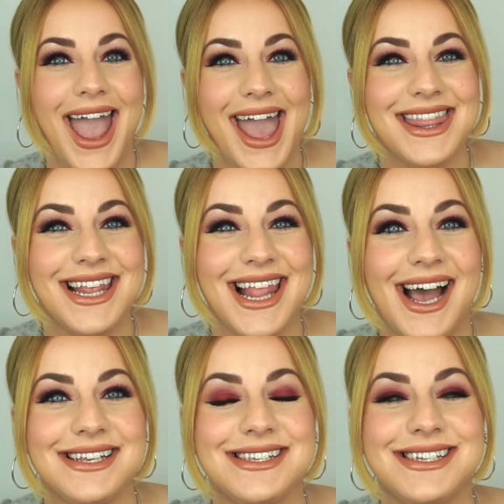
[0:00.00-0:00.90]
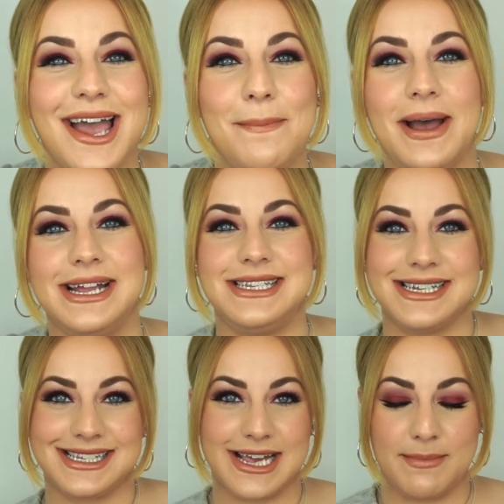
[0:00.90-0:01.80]
And the last step, I
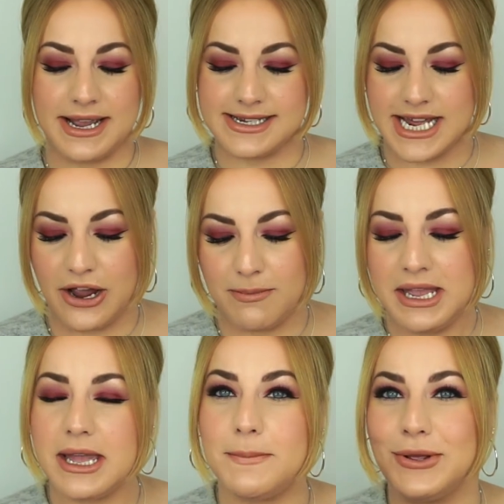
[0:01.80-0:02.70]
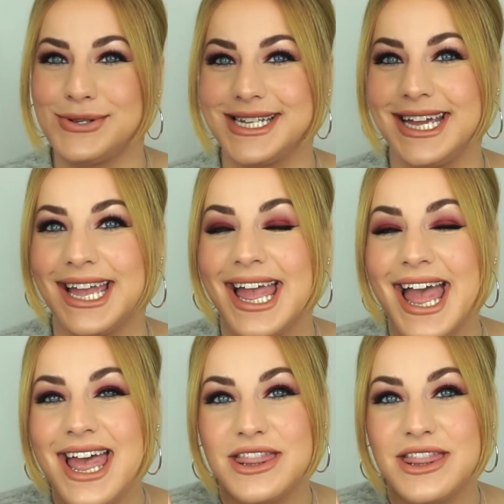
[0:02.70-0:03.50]
did set my entire makeup using